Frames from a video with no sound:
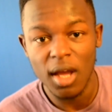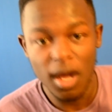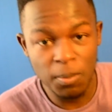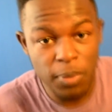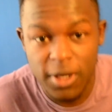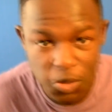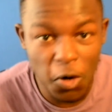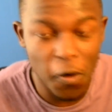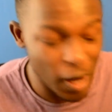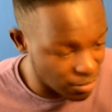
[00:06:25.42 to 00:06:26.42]
I'm pretty
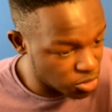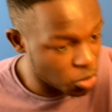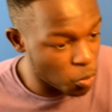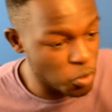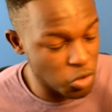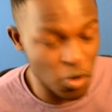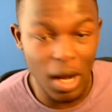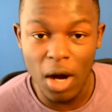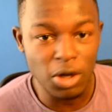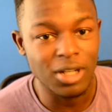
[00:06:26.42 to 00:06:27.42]
sure I showed you
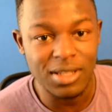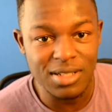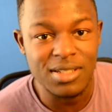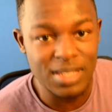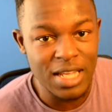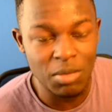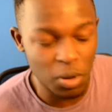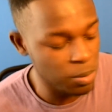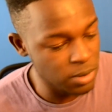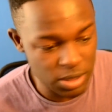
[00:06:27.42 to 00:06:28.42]
how good this team
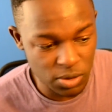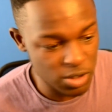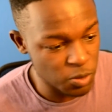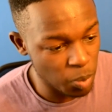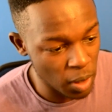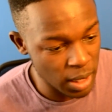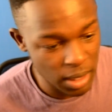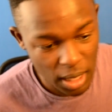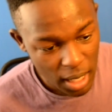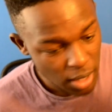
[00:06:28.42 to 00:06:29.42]
up until this point.
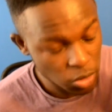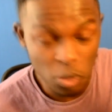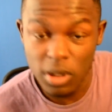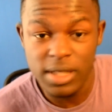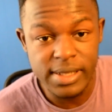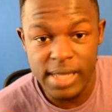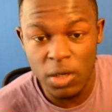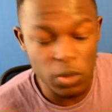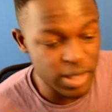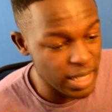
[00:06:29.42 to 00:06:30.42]
Don't understand
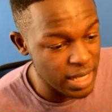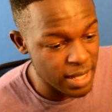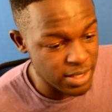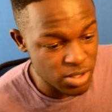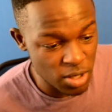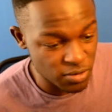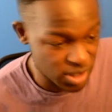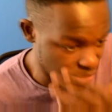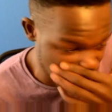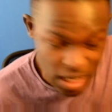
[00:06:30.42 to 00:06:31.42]
why the EA servers
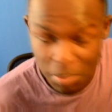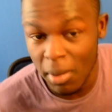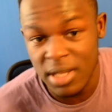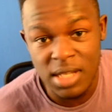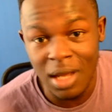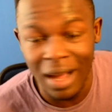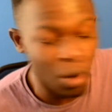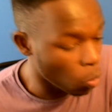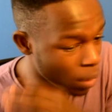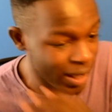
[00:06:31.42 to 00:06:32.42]
keep messing
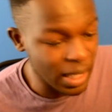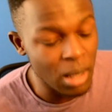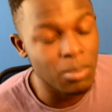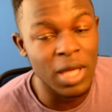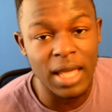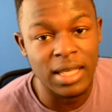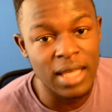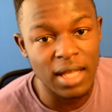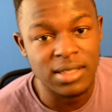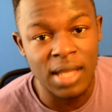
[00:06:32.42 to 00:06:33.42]
out, why I keep getting
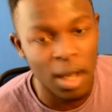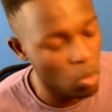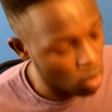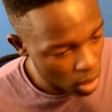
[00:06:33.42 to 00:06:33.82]
kicked out.